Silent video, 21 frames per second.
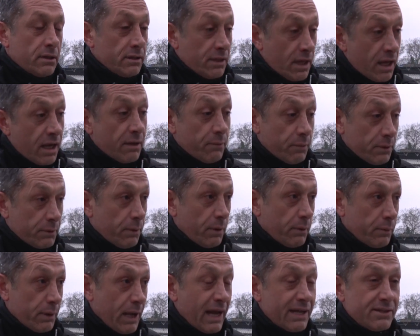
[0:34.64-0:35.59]
Yeah,
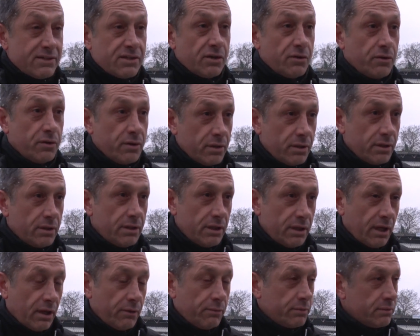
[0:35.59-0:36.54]
we had to.
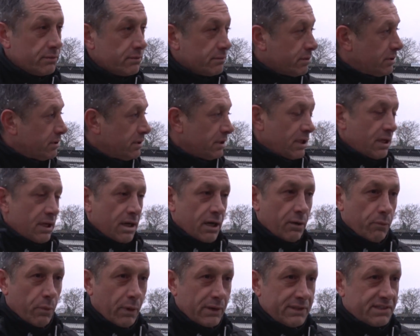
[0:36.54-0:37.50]
You know,
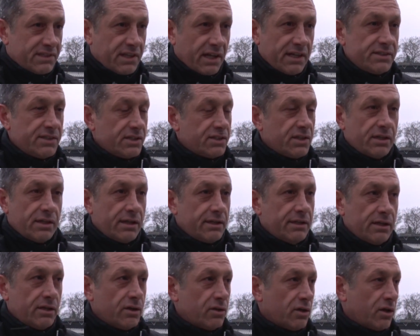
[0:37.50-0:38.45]
at one stage
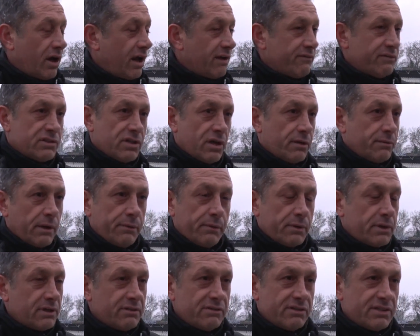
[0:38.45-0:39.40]
it looked like every time they
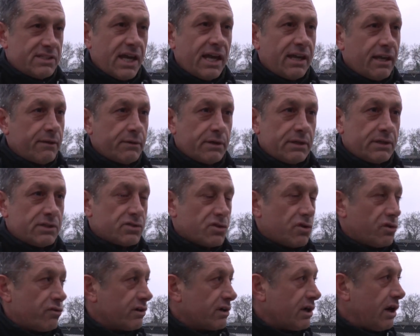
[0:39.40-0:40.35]
were going to attack, they were going to
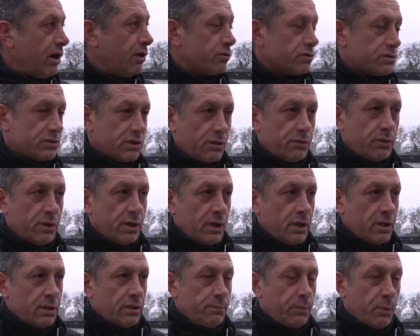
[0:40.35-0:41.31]
score a goal. So
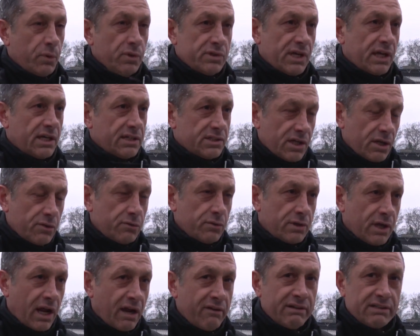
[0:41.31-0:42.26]
the boys had to show
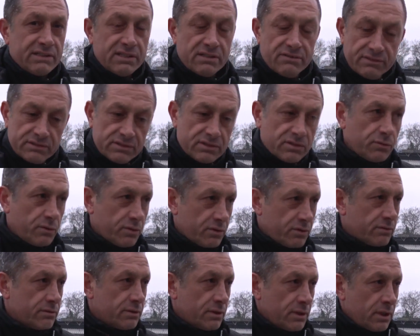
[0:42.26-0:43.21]
character and sort of
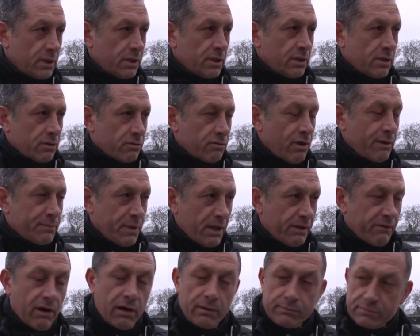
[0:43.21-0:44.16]
grab
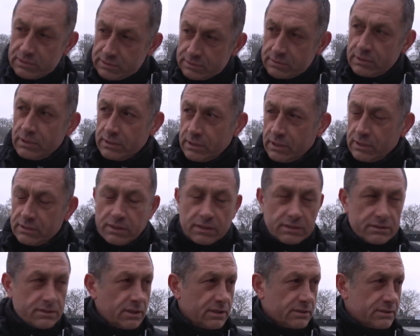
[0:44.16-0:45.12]
their arms
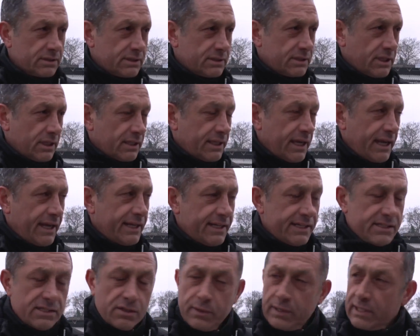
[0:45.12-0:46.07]
and getting
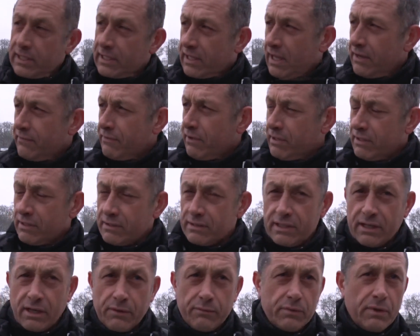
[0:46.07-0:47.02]
into it together. And
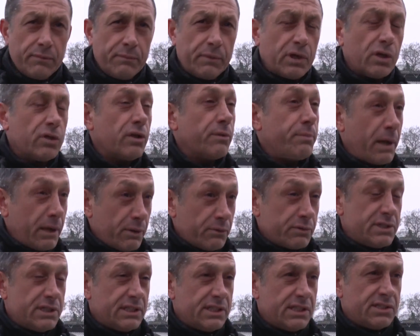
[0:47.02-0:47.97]
you know, and then we got the
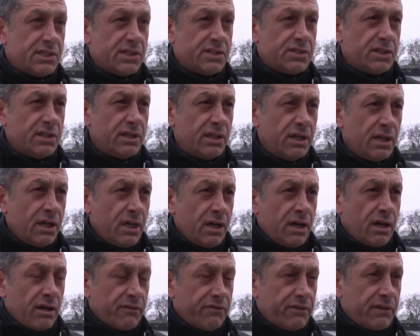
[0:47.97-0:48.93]
penalty decision,
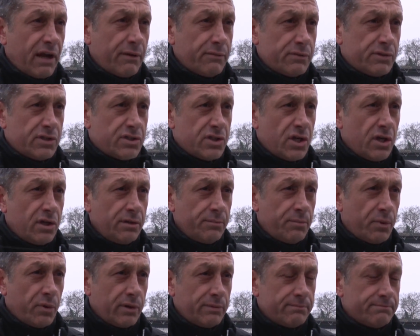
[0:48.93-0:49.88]
and I think that was the turning point.